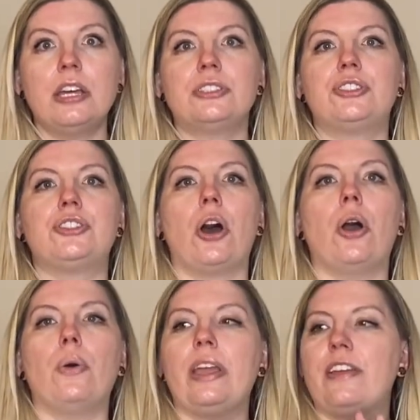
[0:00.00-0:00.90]

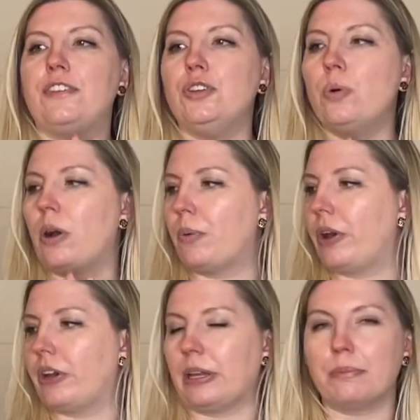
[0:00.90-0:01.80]
So if you are
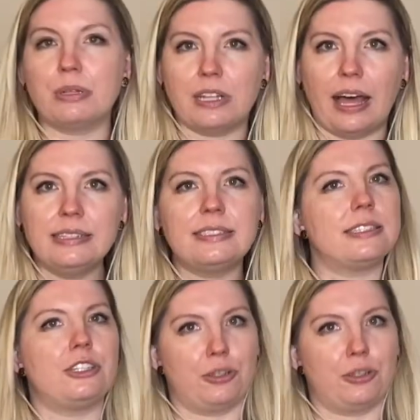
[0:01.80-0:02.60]
wearing plus,